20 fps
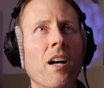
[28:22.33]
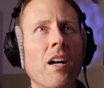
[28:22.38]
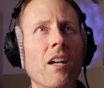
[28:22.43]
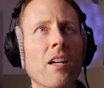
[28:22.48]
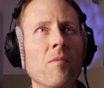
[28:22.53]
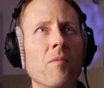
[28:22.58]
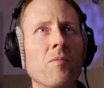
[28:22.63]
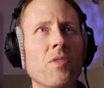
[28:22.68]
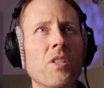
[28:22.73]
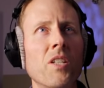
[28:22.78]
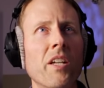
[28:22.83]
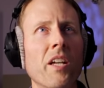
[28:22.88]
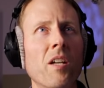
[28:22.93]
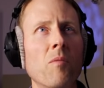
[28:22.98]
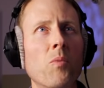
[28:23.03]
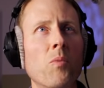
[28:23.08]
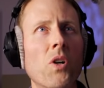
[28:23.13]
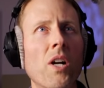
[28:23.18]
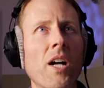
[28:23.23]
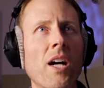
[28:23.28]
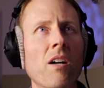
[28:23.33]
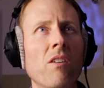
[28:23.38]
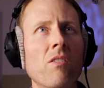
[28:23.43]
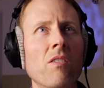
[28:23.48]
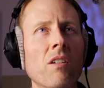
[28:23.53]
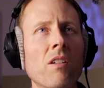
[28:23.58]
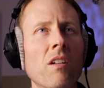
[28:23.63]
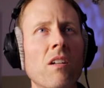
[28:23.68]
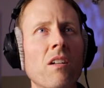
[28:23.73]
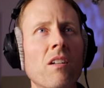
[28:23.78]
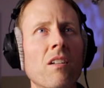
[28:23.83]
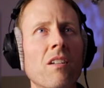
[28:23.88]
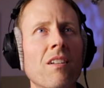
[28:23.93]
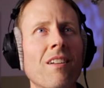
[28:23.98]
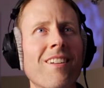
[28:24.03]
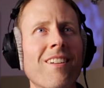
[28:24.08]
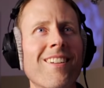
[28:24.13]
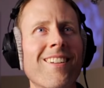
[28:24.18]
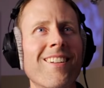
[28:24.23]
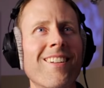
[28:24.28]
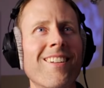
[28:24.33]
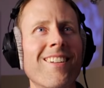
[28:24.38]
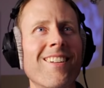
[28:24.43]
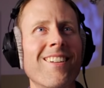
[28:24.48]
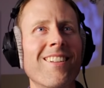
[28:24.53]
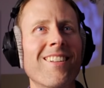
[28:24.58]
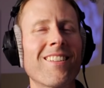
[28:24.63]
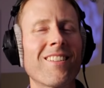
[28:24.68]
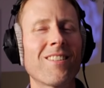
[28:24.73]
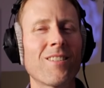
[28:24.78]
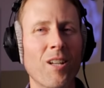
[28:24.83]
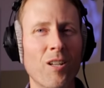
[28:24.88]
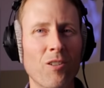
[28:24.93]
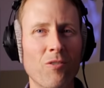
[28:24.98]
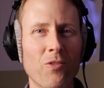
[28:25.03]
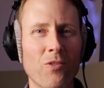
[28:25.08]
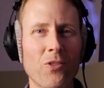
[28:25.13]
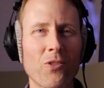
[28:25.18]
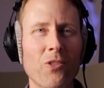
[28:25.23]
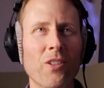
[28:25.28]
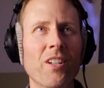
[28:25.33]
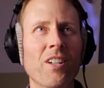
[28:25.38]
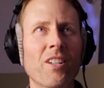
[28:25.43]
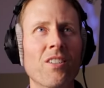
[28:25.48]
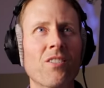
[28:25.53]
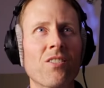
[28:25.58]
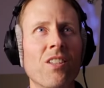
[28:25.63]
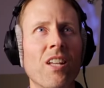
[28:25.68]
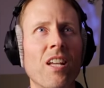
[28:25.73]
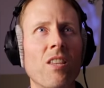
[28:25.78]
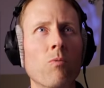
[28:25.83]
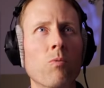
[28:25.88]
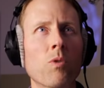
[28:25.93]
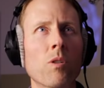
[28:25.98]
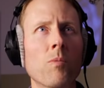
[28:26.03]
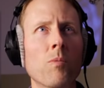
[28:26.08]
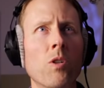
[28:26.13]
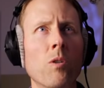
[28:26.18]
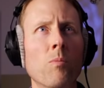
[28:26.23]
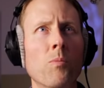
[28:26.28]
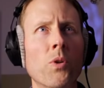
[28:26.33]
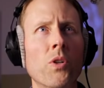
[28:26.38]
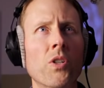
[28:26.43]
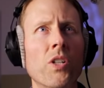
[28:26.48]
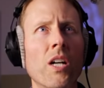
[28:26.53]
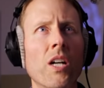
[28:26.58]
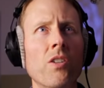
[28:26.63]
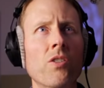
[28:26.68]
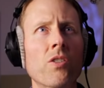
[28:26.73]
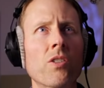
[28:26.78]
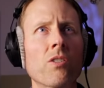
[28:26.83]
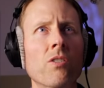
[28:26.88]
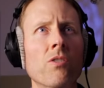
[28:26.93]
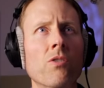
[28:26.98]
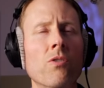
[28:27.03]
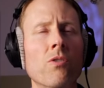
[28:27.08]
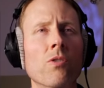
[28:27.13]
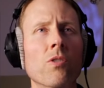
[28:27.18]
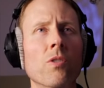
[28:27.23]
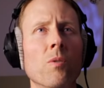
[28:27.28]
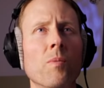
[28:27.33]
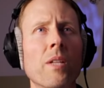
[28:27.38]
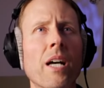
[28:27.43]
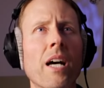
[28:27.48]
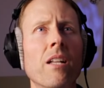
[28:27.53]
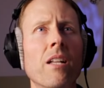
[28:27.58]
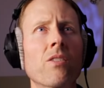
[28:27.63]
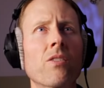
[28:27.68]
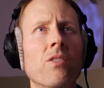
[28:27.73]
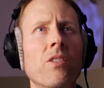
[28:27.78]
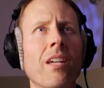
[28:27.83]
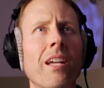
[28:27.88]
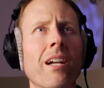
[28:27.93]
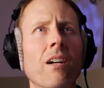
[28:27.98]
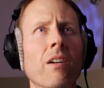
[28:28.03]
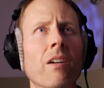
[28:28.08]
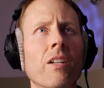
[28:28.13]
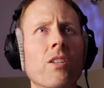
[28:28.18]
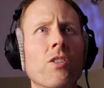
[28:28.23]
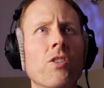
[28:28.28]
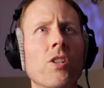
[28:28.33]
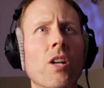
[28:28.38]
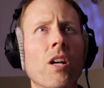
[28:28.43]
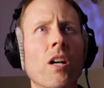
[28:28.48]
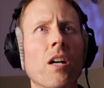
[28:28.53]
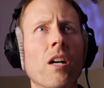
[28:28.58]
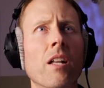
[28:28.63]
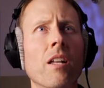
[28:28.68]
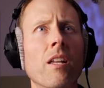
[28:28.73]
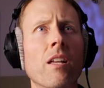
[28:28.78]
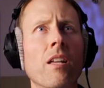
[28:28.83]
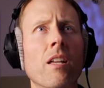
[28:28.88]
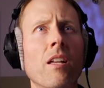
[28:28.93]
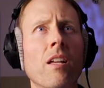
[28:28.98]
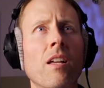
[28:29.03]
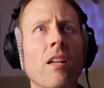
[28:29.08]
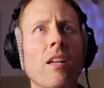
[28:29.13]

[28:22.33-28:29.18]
I M D A Brown. Thanks for joining us today. The Wormhole Productions Group, that is Carrie Judd.